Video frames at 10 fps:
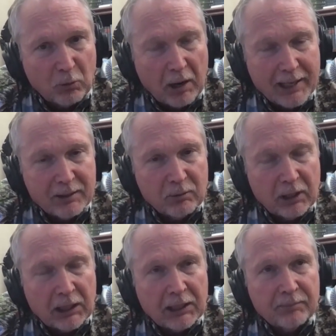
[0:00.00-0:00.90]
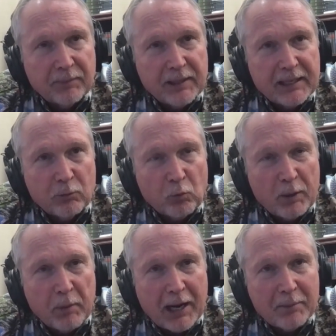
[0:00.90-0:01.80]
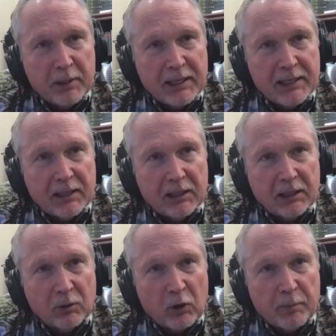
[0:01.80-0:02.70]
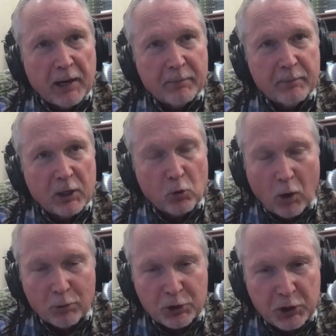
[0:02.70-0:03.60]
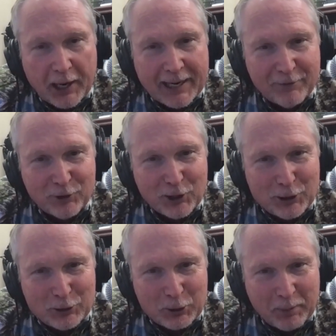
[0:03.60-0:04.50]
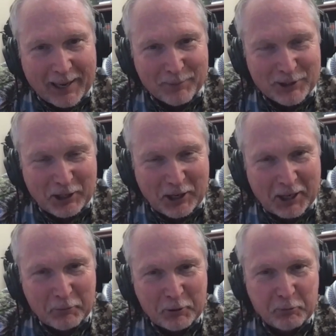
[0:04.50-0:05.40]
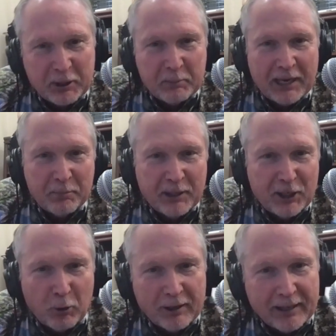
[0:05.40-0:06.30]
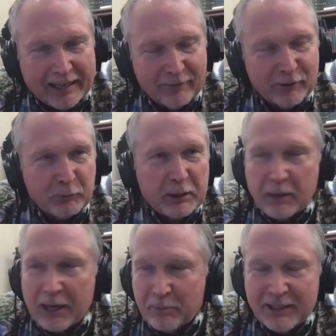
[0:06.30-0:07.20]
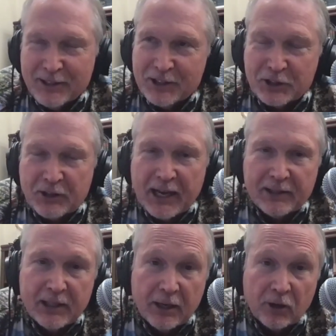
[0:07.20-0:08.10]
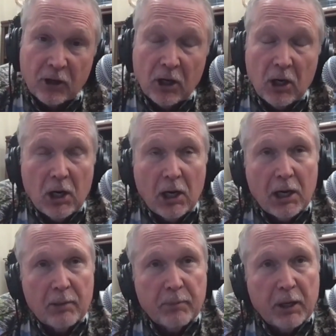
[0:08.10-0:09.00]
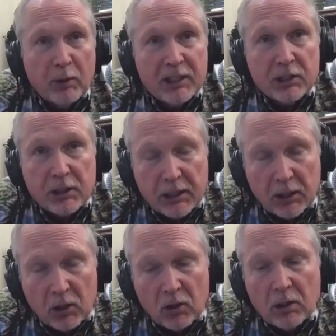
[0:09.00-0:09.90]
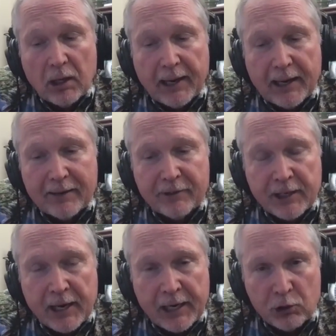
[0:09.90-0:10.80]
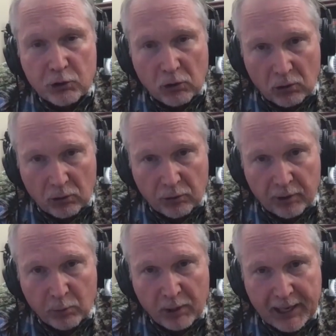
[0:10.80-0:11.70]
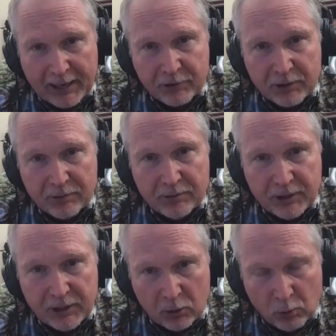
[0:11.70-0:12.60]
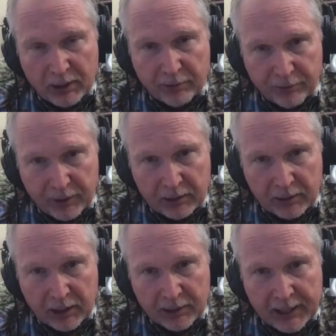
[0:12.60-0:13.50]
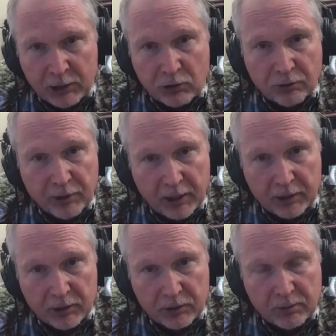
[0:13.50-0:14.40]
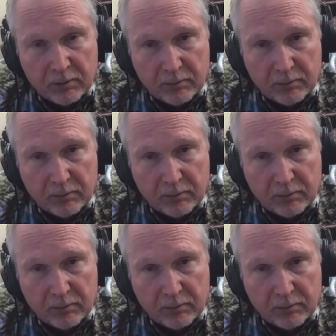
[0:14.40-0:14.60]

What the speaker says: right? We might be quote saved, to use the Baptist language. We might be going to heaven. We might be this and that and the other, but we still have a nature that we have to deal with, a nature that is